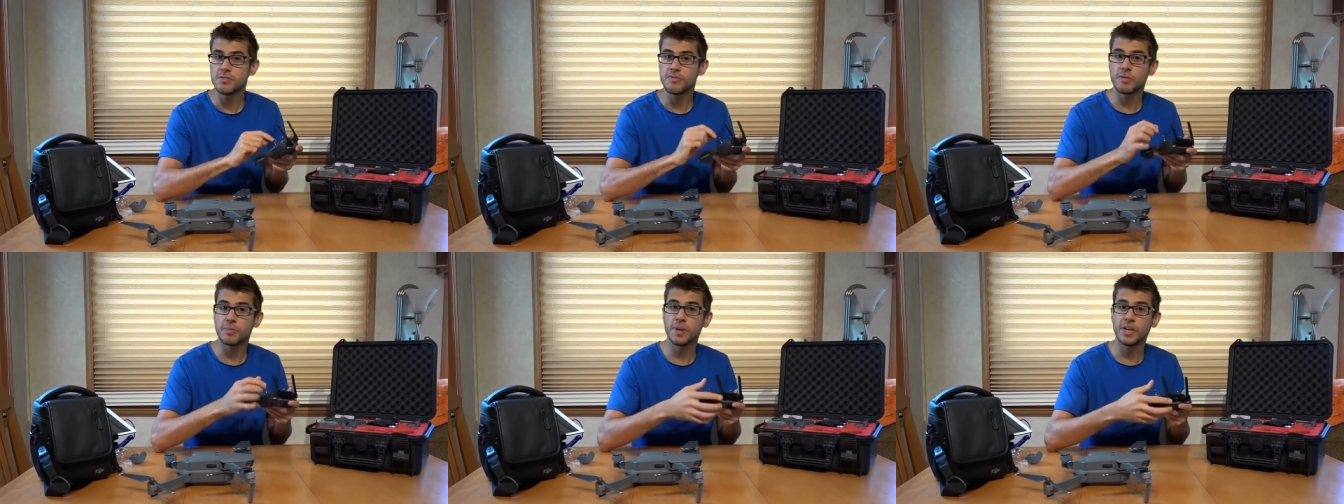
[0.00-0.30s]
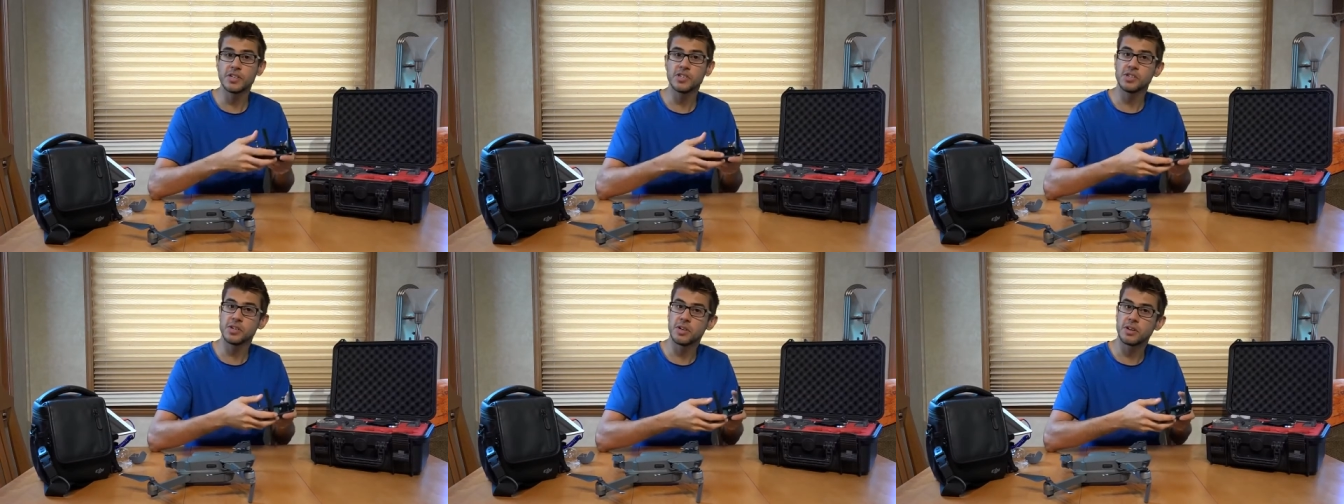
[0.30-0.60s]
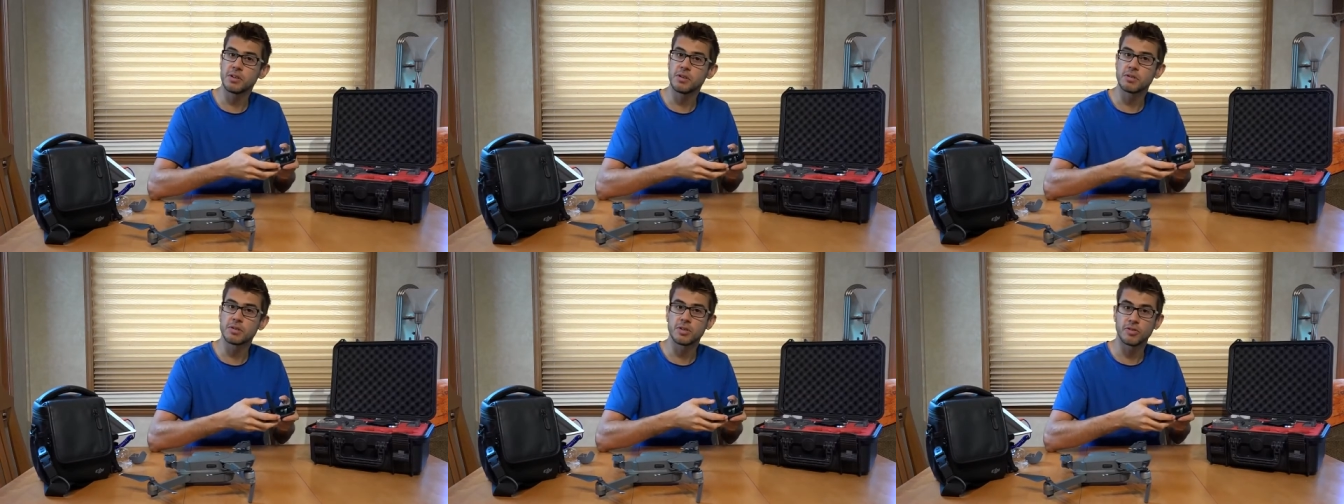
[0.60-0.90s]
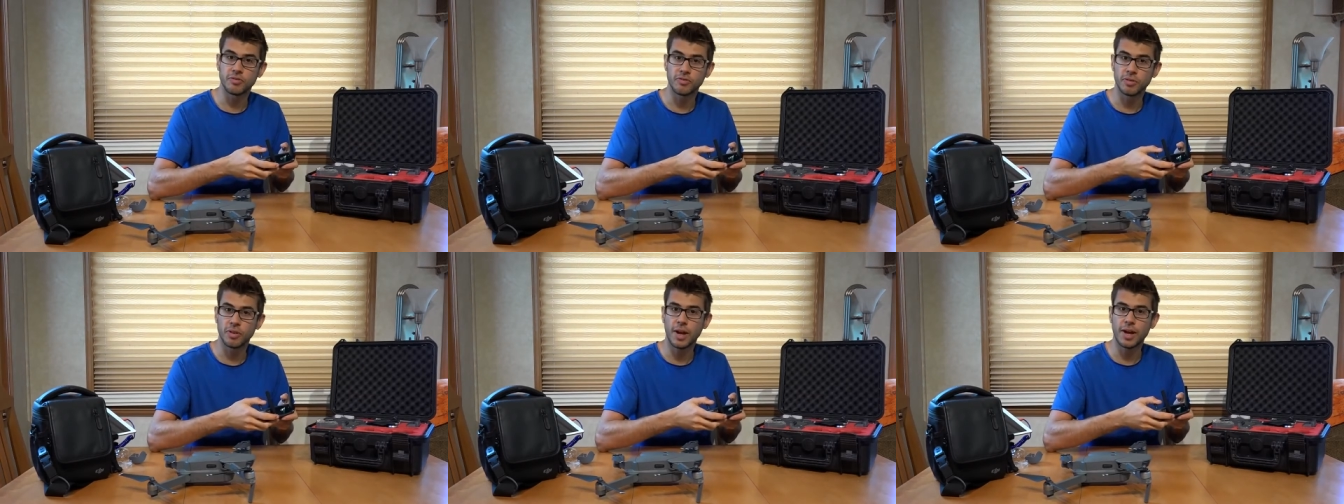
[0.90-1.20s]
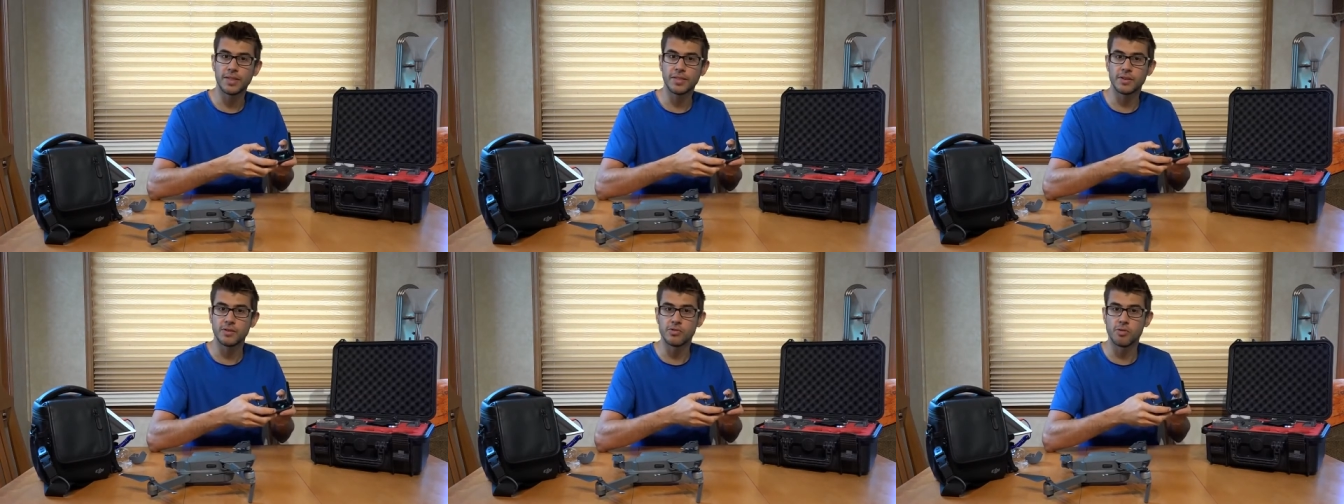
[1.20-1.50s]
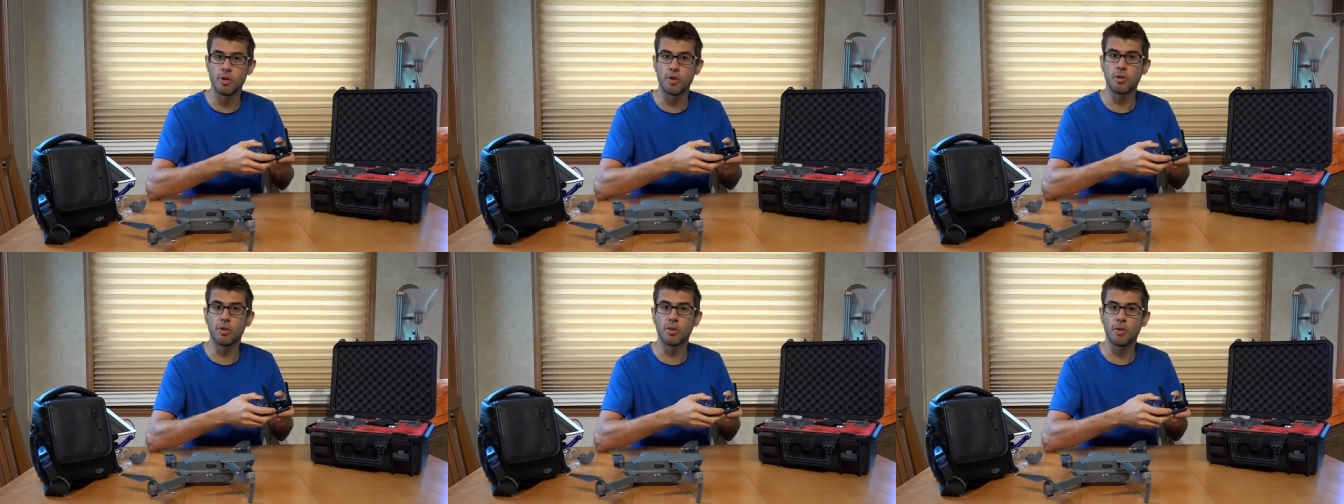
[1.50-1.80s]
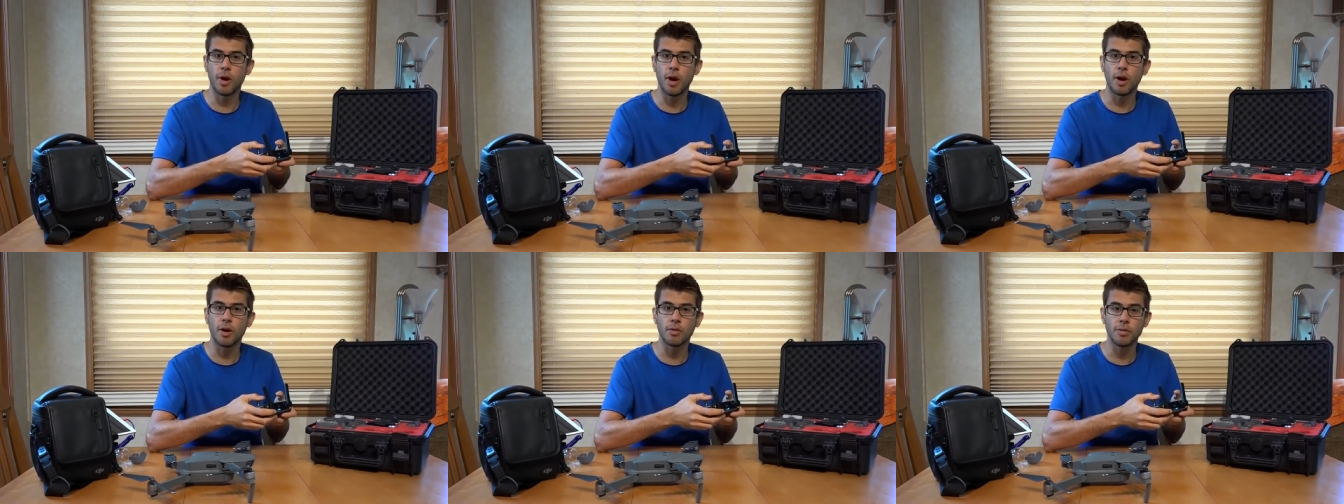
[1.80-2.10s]
information here to fly the drone
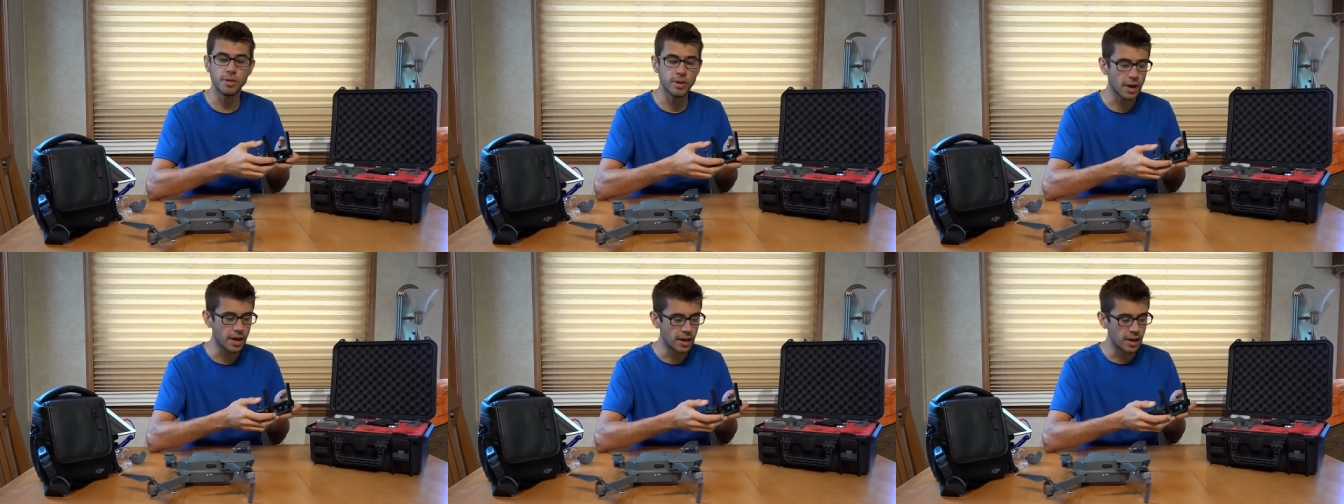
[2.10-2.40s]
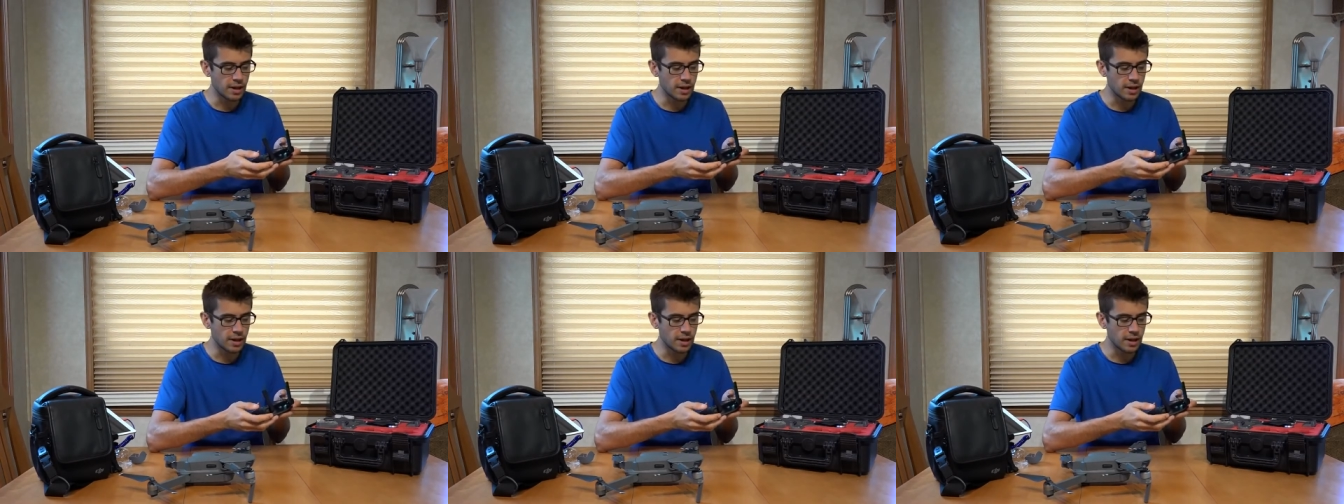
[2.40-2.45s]
around.